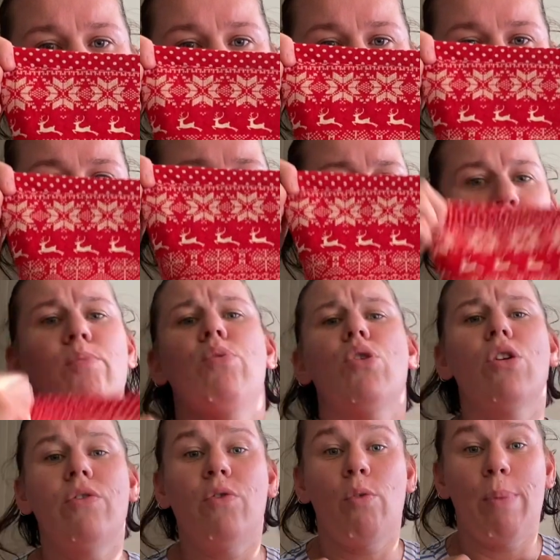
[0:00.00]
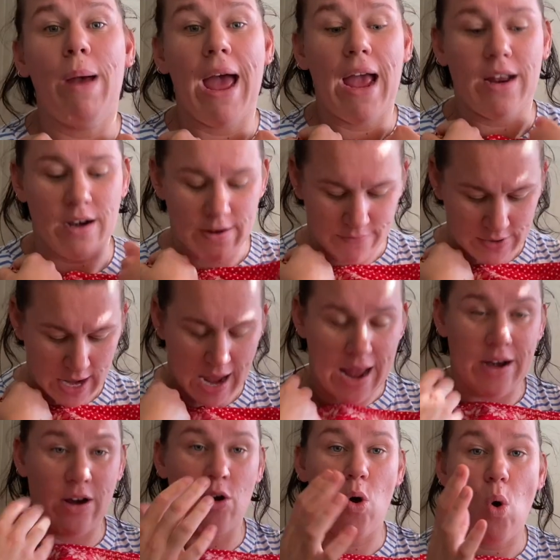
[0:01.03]
but beautiful bag, and I've had
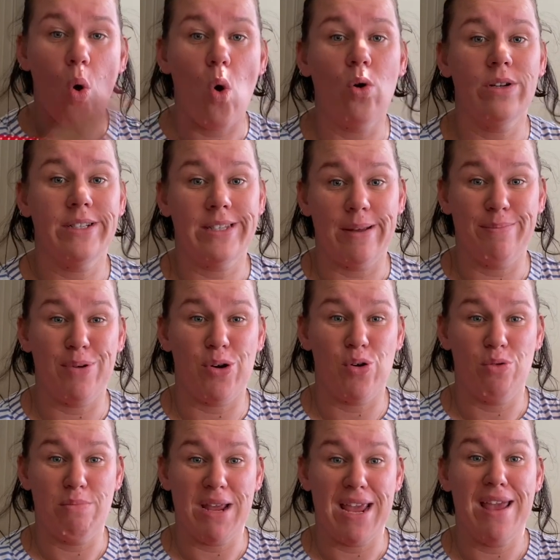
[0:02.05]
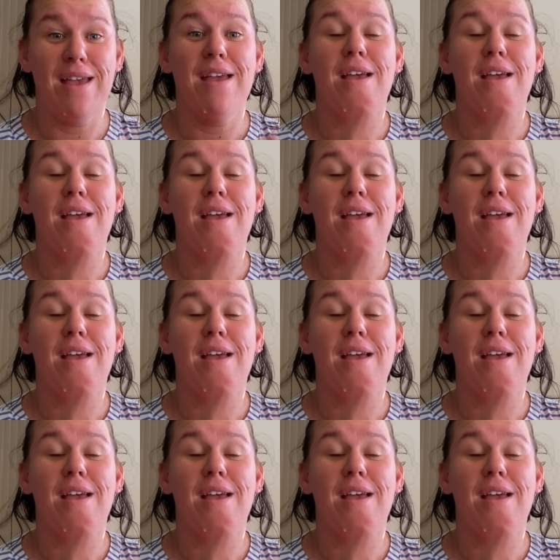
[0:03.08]
it all December on me,